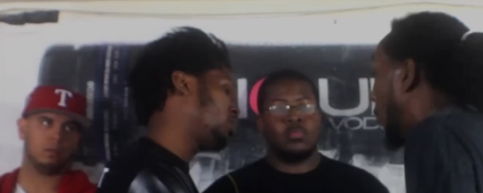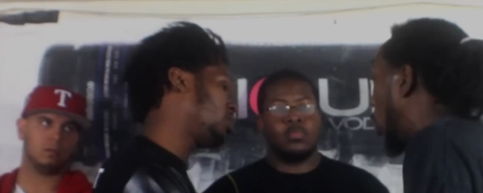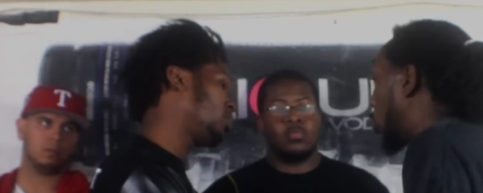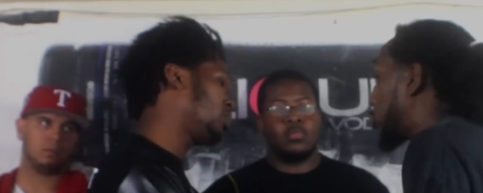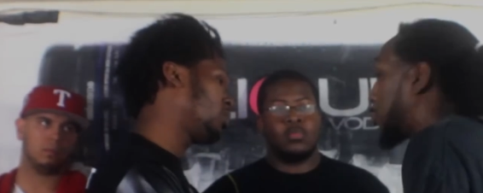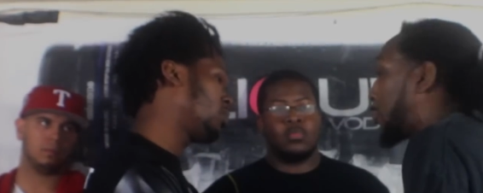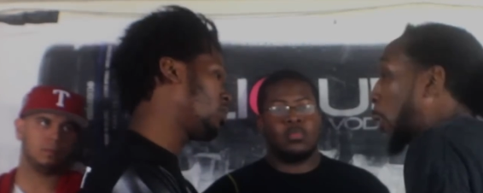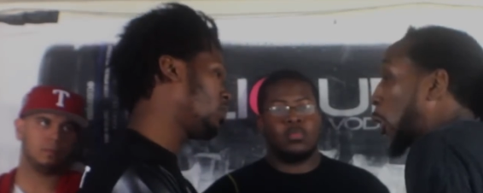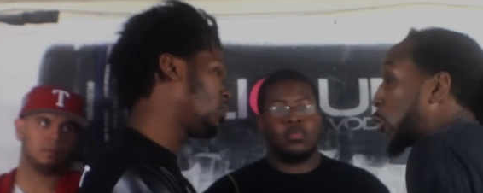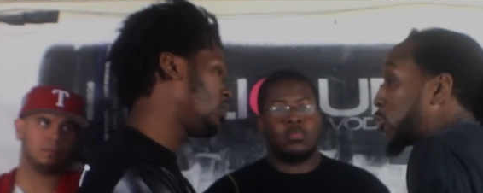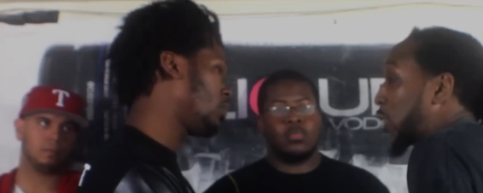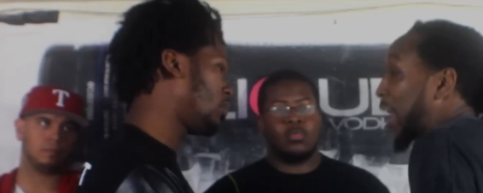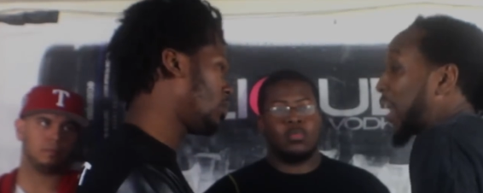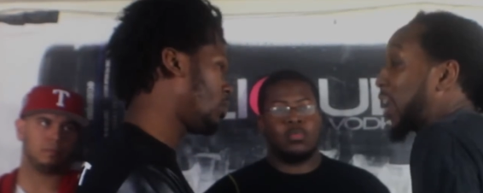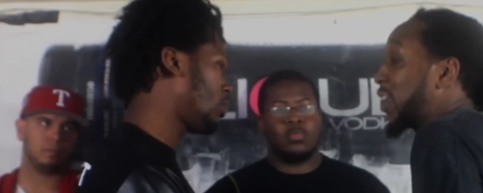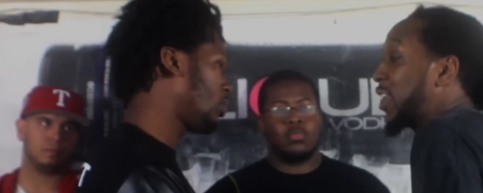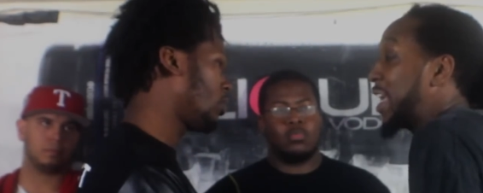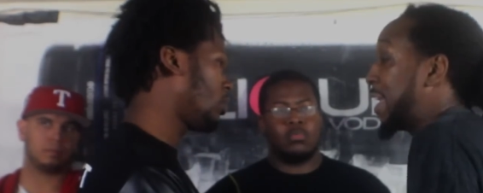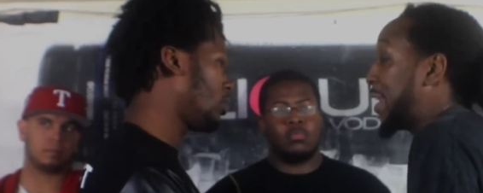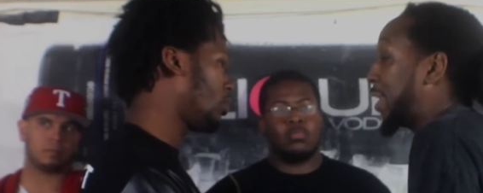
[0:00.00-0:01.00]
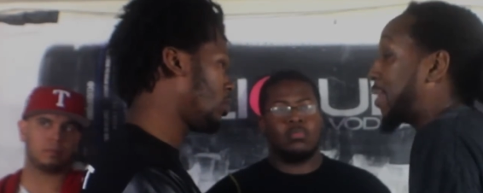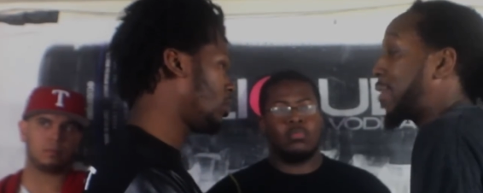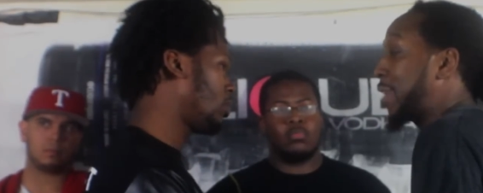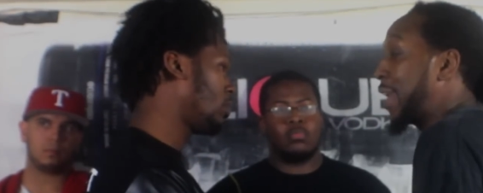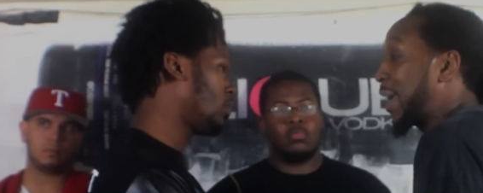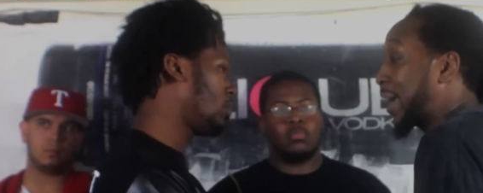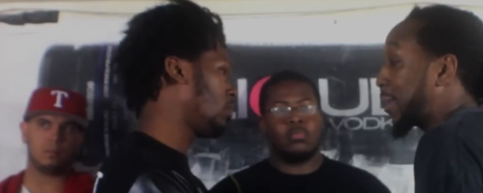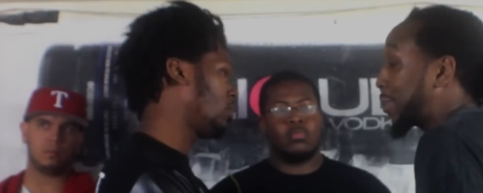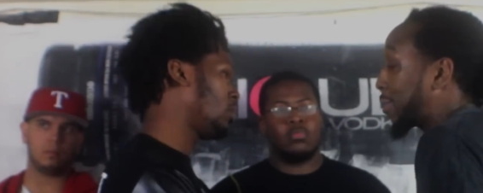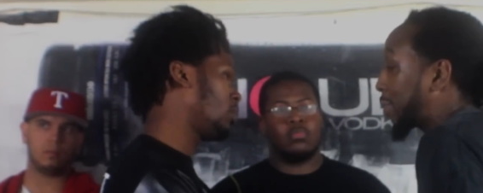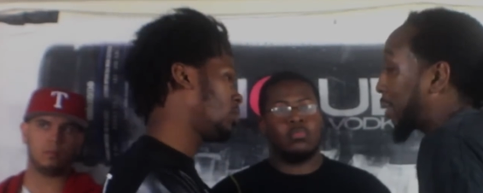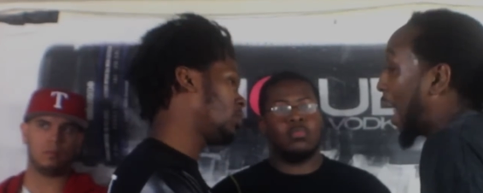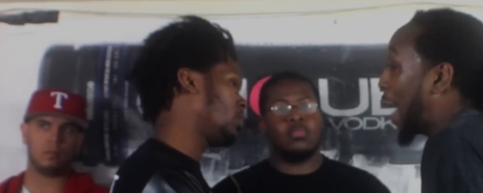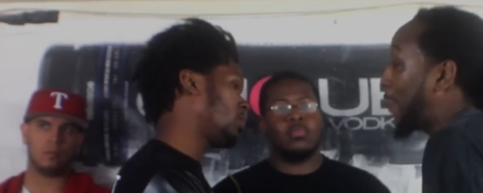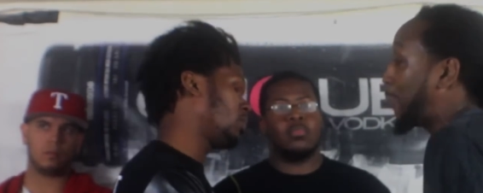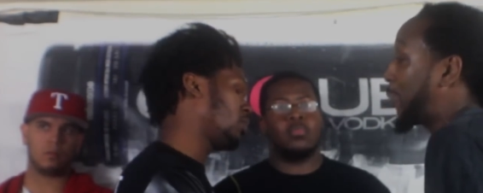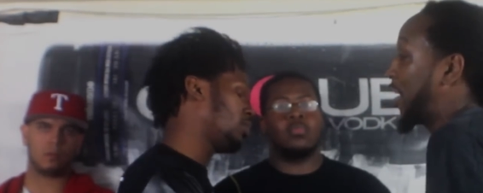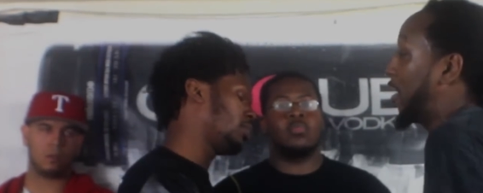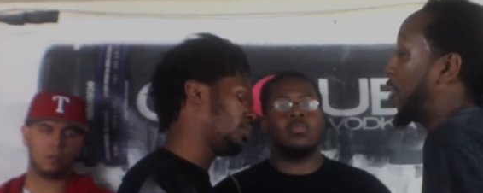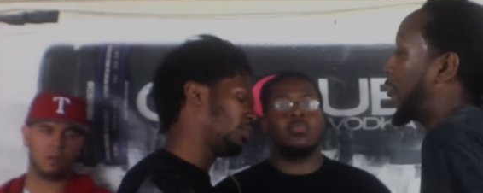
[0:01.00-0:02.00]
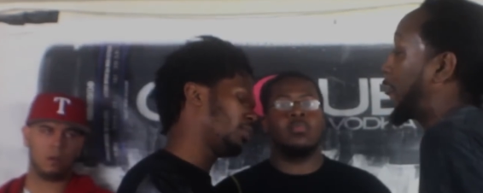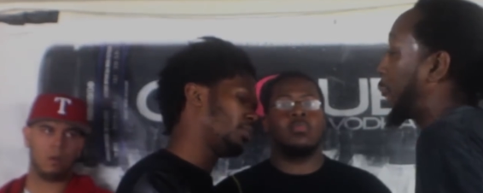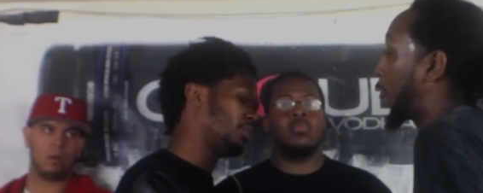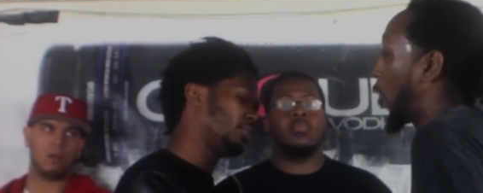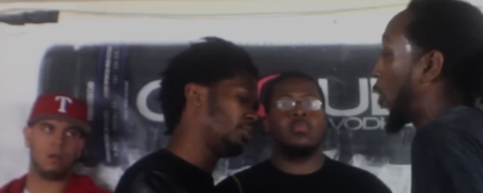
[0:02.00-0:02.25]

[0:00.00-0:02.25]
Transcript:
Speaker 1: Most firms that'll leave this nigga sloppy in the